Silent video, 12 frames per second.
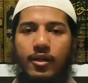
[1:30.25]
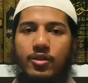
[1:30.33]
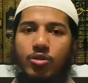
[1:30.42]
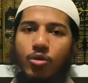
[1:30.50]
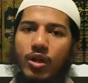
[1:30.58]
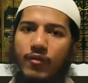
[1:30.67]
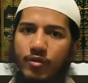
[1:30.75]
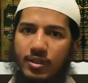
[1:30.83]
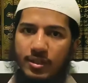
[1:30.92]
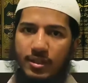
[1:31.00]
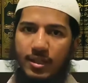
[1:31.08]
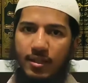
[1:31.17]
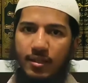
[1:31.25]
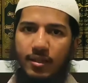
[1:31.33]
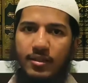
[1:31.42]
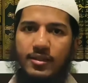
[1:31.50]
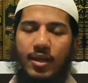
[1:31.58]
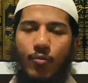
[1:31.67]
So if we see
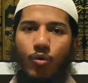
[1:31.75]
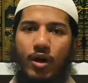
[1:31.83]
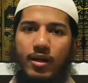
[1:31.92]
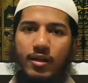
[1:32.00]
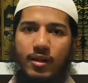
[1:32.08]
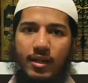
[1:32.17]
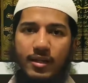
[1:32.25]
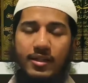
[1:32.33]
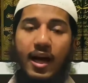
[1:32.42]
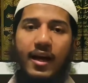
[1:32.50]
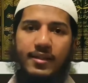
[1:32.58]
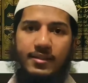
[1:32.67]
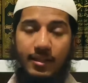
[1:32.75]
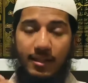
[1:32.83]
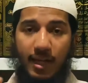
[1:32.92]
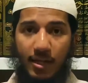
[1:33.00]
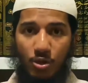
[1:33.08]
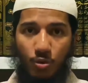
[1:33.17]
someone, his heart is
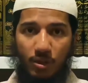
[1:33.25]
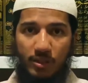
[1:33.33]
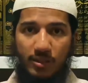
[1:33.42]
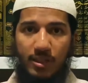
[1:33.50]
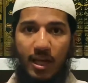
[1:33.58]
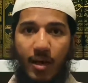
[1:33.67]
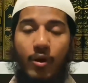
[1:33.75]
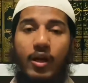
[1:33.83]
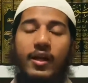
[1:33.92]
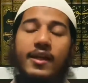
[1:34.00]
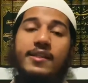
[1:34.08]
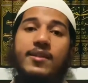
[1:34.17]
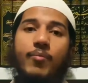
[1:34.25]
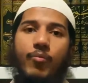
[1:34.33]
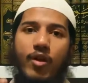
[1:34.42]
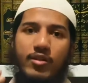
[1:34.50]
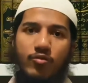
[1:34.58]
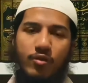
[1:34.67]
inclined towards Islam, he is
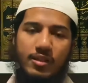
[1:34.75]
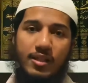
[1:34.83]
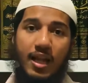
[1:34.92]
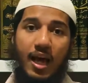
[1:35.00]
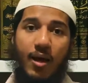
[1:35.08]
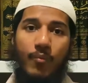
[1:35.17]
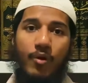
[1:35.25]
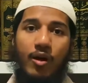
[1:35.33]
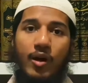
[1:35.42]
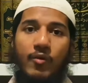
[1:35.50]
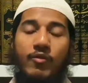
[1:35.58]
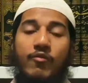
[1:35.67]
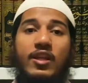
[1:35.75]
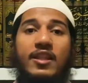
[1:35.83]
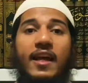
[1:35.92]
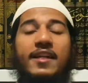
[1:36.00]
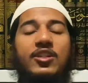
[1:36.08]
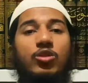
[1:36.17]
impressed with Islam, we feel
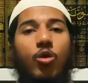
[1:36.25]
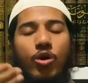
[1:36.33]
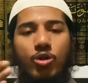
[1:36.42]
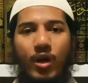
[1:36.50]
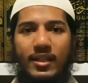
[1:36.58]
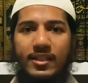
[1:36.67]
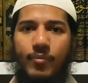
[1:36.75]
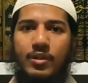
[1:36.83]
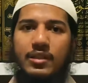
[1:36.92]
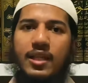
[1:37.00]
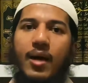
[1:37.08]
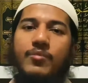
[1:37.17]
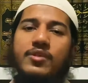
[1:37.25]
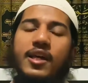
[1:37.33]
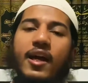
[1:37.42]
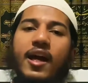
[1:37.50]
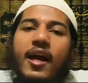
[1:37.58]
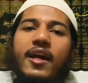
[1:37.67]
that he is going to accept Islam,
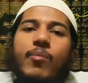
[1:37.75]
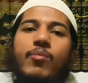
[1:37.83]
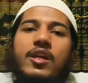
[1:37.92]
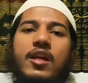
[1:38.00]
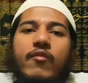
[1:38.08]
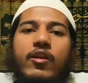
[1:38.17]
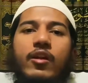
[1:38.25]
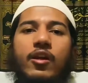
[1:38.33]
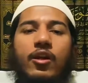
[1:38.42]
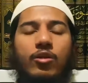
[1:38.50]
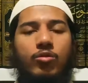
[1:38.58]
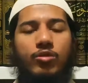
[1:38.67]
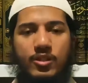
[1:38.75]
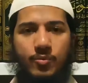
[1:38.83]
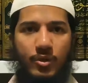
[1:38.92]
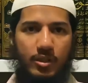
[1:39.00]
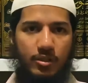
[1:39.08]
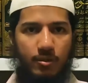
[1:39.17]
zakah can be given to this
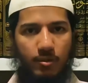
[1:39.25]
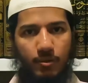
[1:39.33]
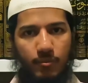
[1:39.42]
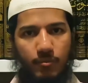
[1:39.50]
person.